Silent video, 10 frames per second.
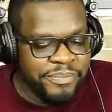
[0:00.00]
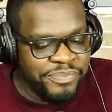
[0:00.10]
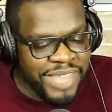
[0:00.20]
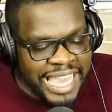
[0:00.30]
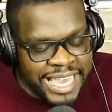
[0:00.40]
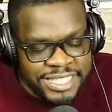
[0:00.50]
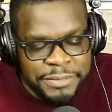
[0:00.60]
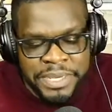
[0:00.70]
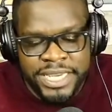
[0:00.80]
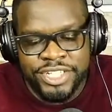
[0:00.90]
his
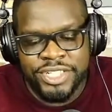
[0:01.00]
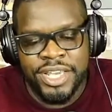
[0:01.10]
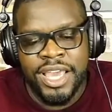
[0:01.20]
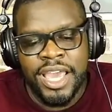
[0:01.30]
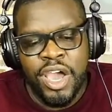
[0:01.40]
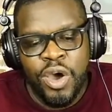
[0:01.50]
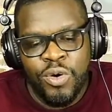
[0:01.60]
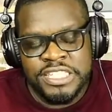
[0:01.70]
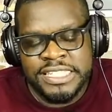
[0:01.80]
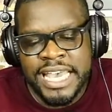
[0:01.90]
speech
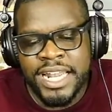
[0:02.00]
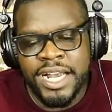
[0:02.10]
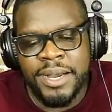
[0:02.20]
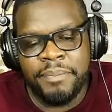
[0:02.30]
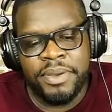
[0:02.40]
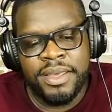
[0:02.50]
set up